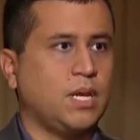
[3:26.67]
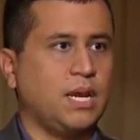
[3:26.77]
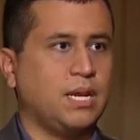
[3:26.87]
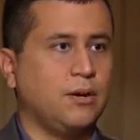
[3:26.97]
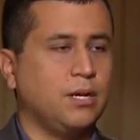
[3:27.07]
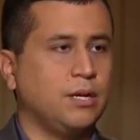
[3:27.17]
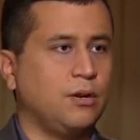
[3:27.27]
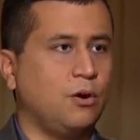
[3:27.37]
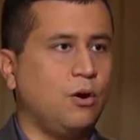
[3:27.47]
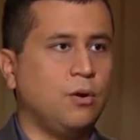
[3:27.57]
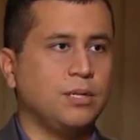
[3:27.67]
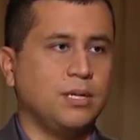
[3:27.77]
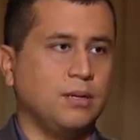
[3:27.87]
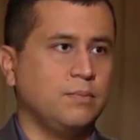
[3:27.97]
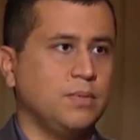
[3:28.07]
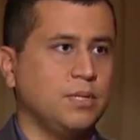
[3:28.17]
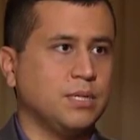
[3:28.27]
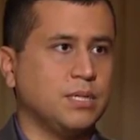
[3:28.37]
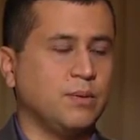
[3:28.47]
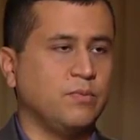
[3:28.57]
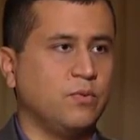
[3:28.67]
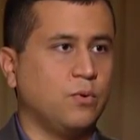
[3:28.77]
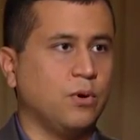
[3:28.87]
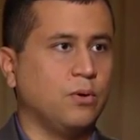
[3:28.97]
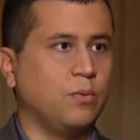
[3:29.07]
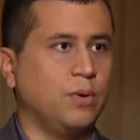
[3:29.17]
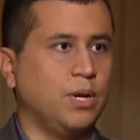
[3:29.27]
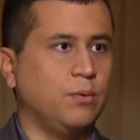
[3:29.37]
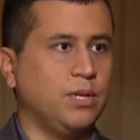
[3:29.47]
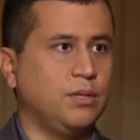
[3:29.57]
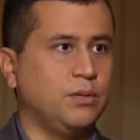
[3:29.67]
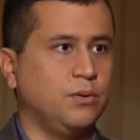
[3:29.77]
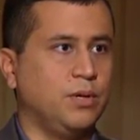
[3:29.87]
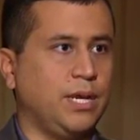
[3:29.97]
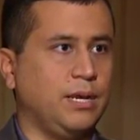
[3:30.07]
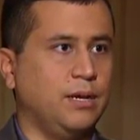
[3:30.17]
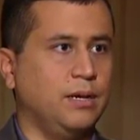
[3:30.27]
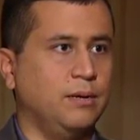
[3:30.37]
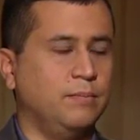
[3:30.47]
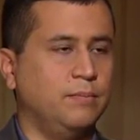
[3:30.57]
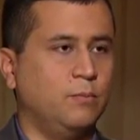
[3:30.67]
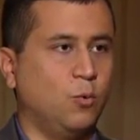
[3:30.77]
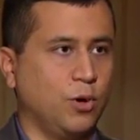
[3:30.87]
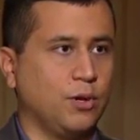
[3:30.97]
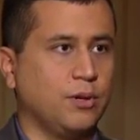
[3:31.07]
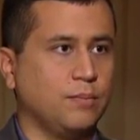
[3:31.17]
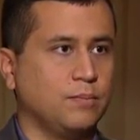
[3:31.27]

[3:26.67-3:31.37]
I carried it at all times except for when I went to work.